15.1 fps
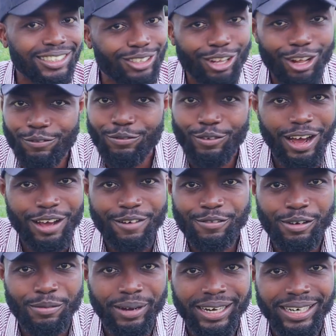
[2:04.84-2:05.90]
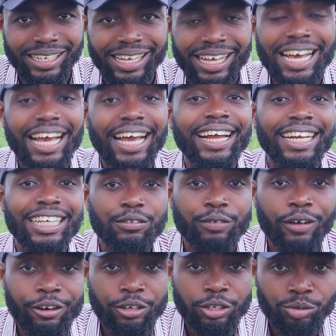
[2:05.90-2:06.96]
not for everybody. It is
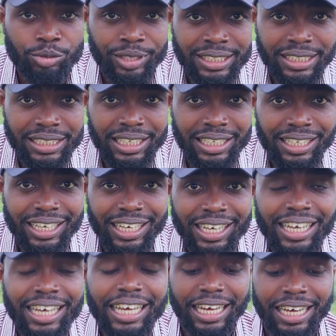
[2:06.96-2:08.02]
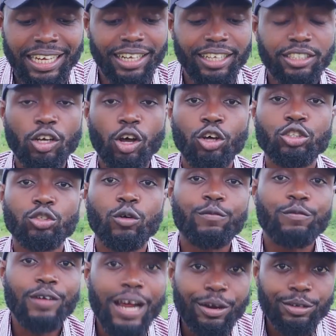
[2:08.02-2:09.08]
very risky. It is also
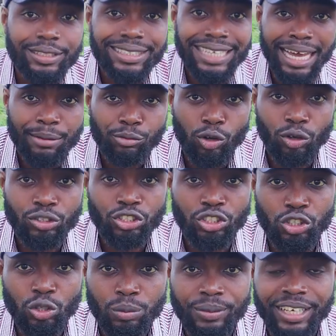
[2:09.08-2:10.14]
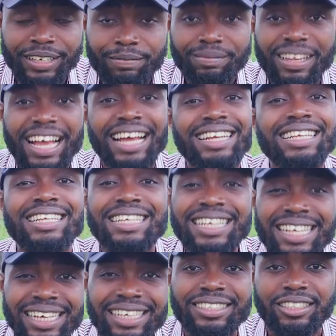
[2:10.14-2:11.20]
very time consuming and it
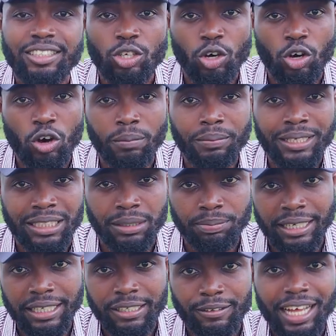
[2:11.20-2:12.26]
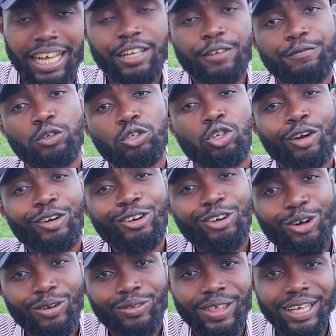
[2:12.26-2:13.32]
needs your commitment. And if you don't
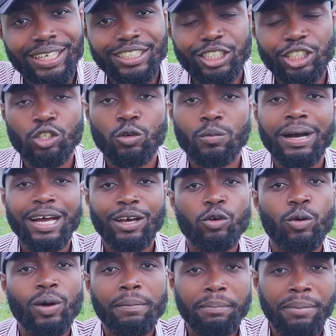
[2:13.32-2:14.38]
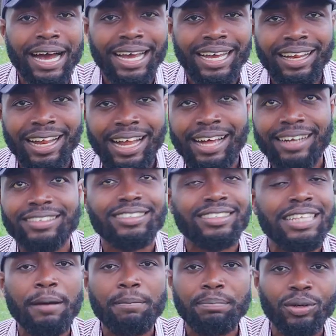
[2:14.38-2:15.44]
know this, you might go and buy a land,
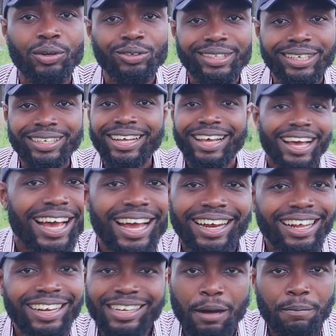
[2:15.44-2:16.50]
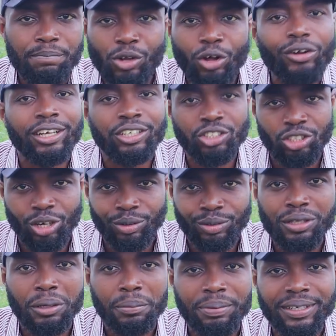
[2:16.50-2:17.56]
start building and end up not
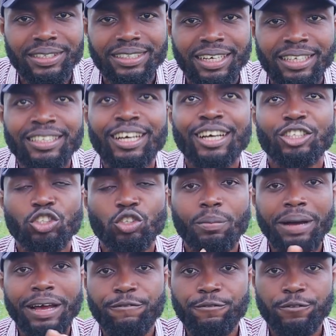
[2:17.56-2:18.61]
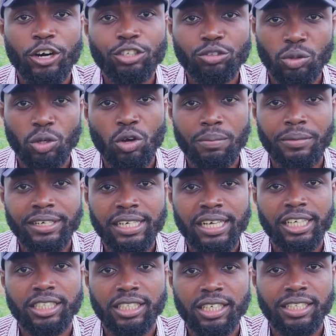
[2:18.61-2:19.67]
enjoying the business. So my first
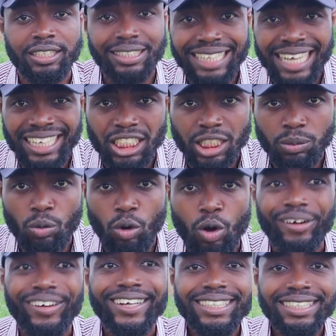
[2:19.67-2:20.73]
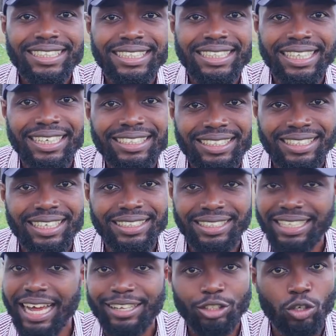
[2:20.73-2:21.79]
recommendation is start small, test
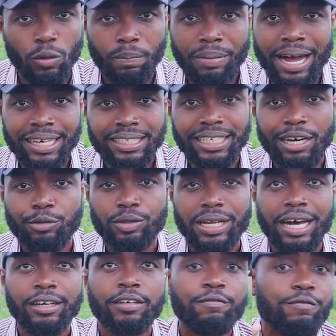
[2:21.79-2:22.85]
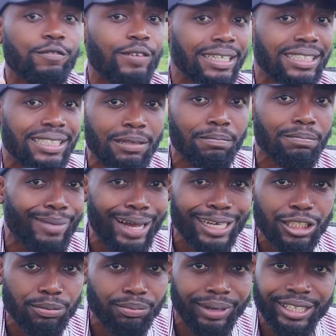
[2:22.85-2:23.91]
it at your backyard without investing
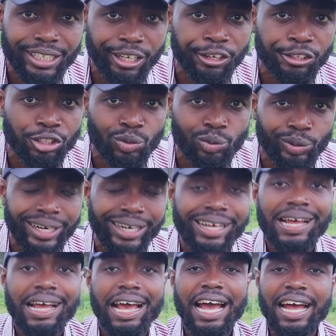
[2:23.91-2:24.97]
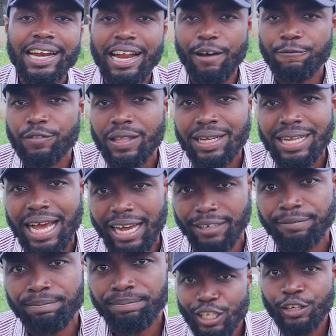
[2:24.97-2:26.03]
much money into it. And after
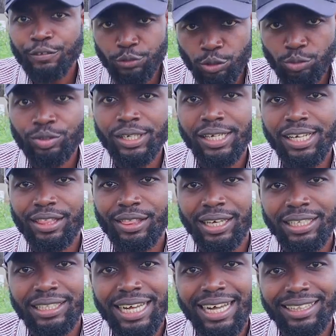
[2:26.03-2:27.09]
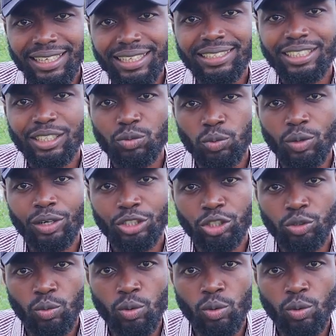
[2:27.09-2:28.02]
that, if you really think that this is what you